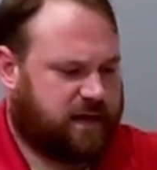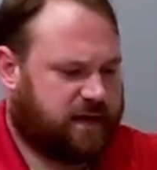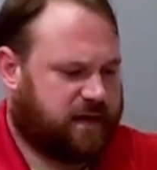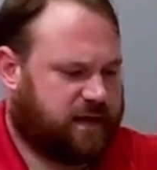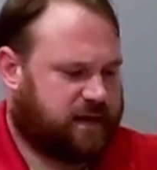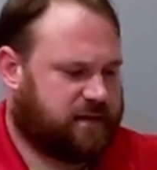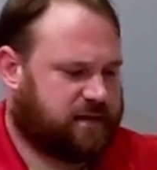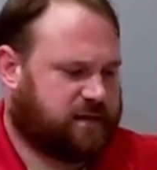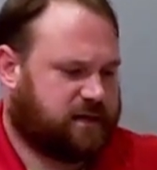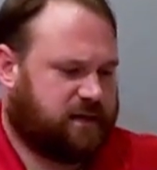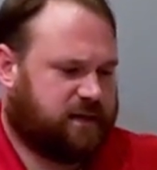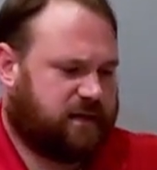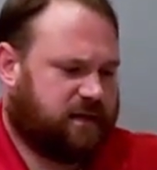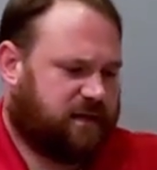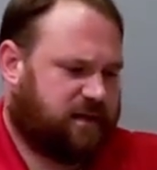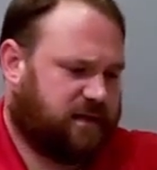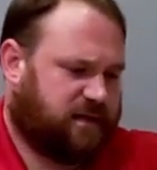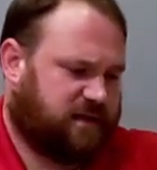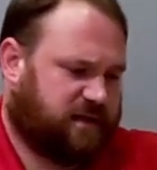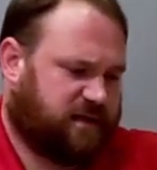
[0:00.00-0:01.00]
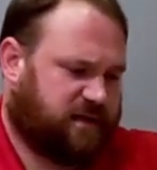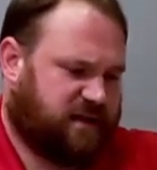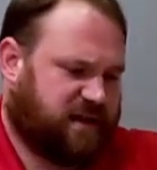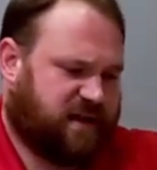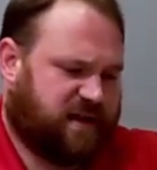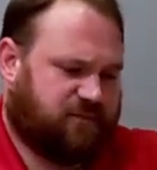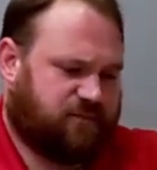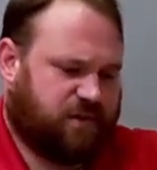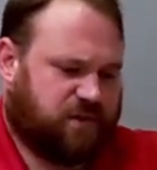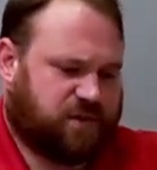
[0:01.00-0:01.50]
and
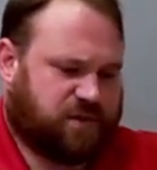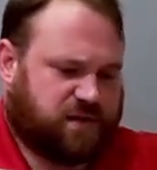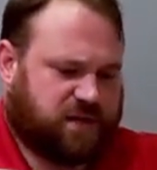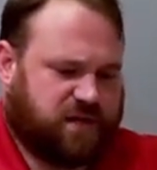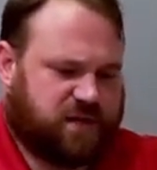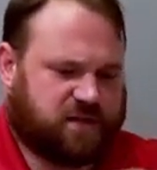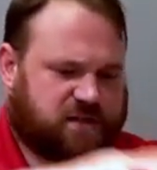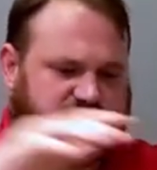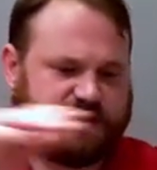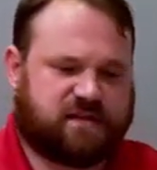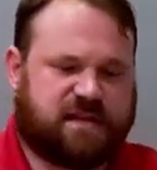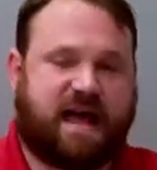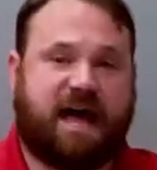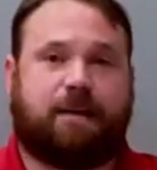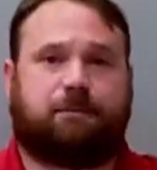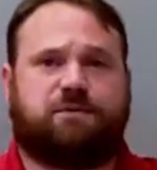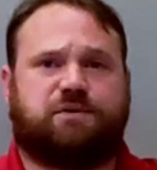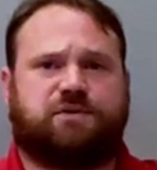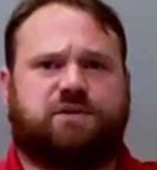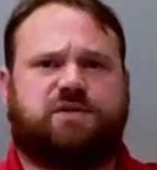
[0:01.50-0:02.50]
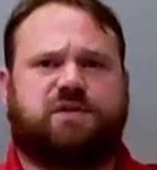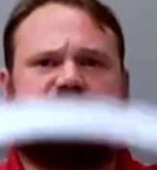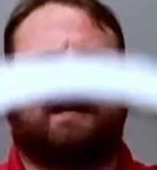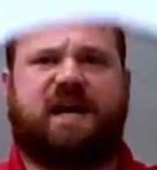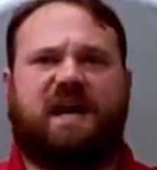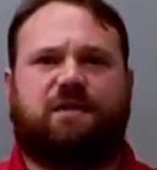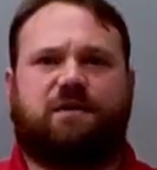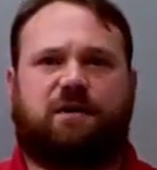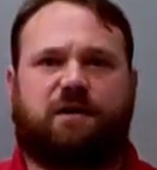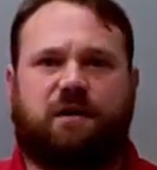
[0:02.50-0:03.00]
everything snaps
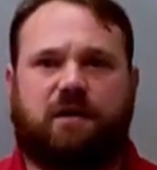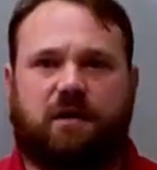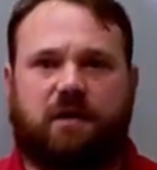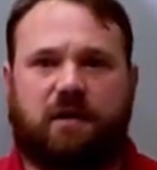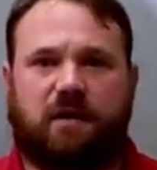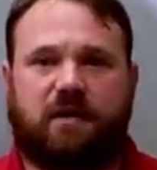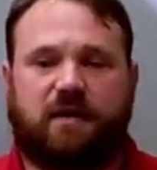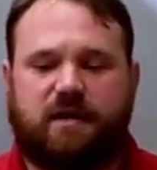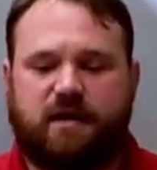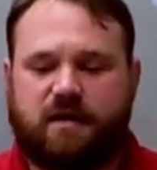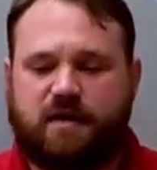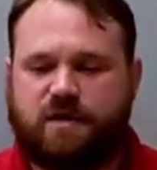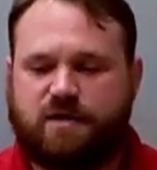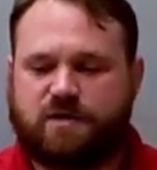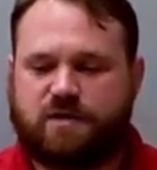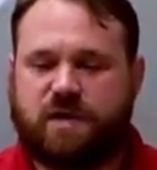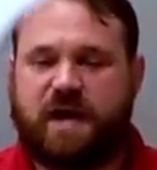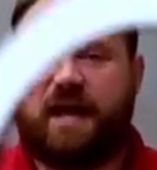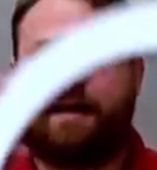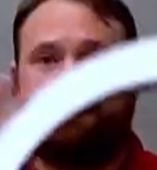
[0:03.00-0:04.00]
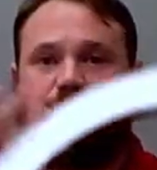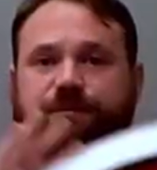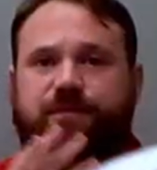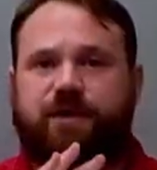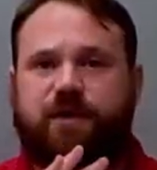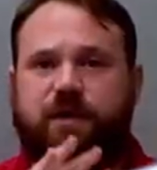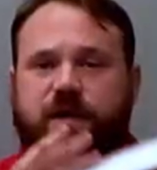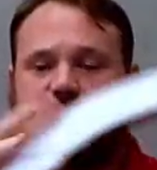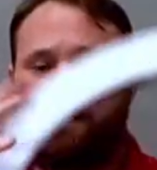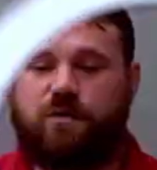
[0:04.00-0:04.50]
together. So
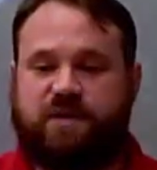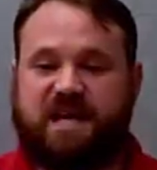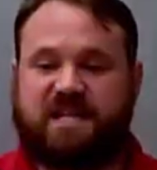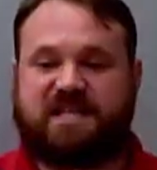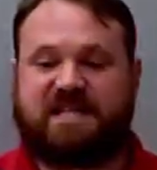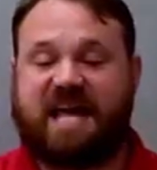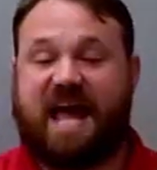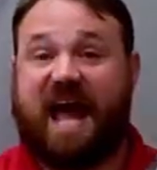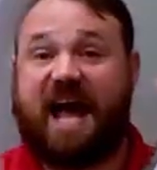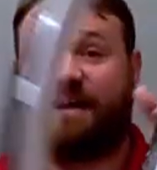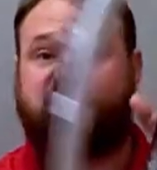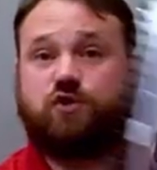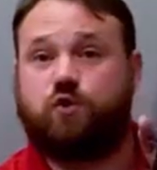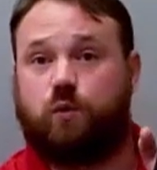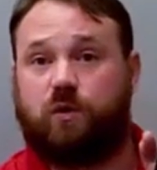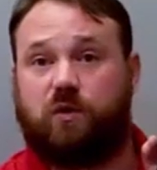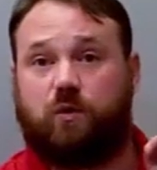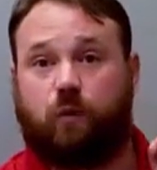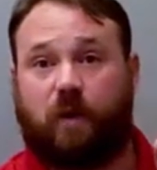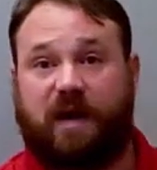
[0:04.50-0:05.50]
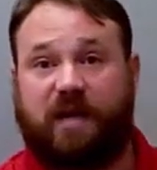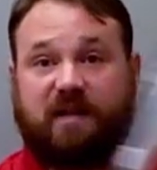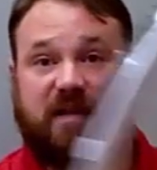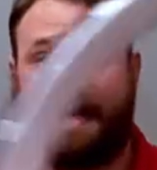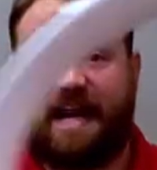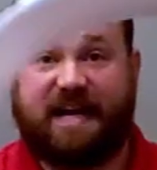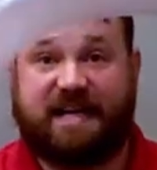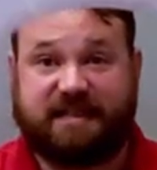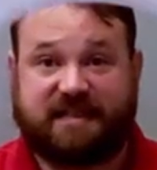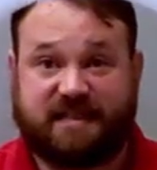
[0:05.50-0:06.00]
yeah, there you go. That's the actual
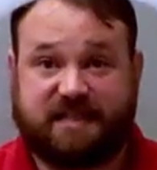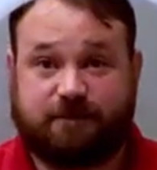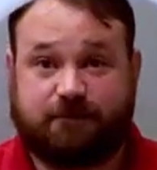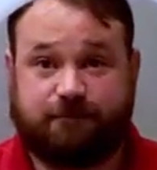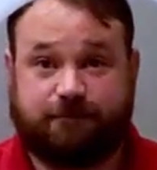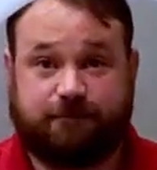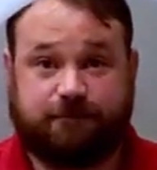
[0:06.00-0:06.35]
ring light.